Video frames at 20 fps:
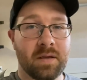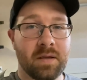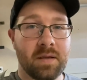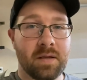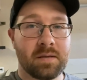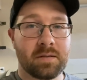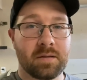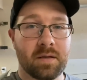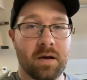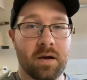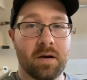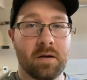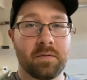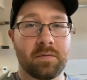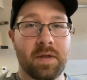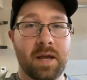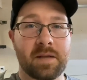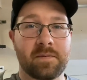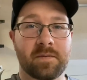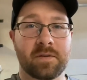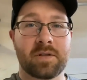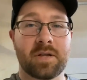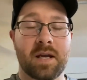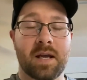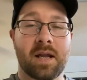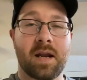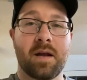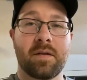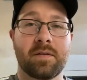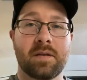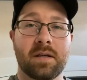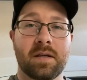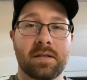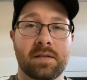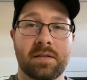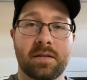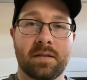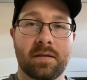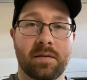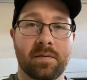So thanks for checking out
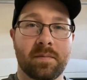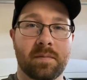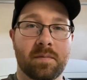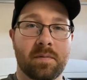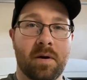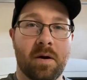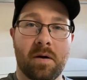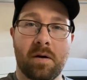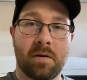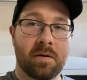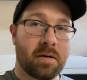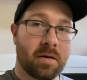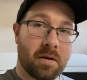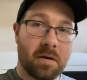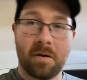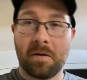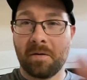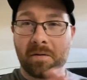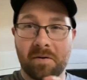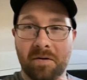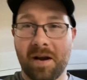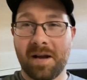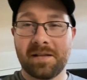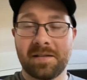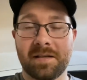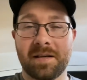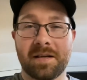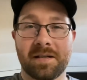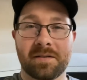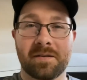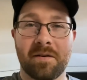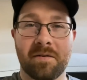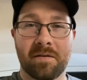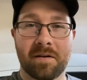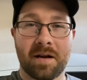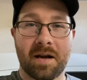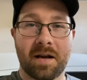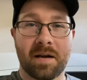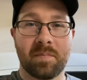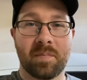this whole little craziness
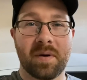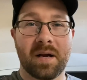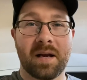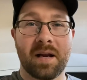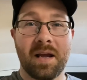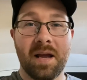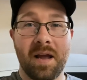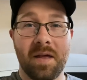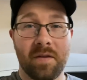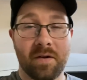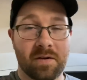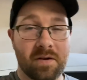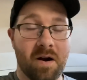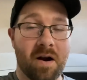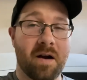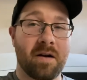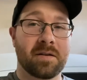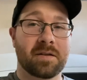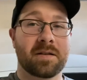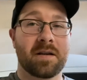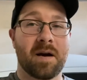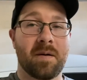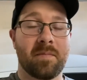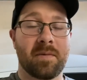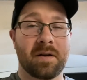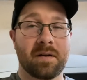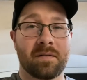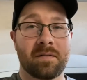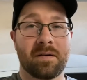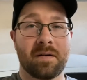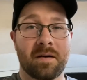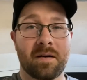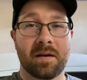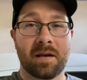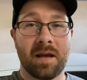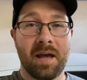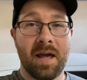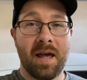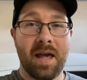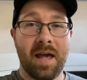going on, but the car is coming
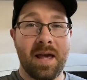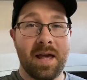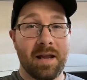along.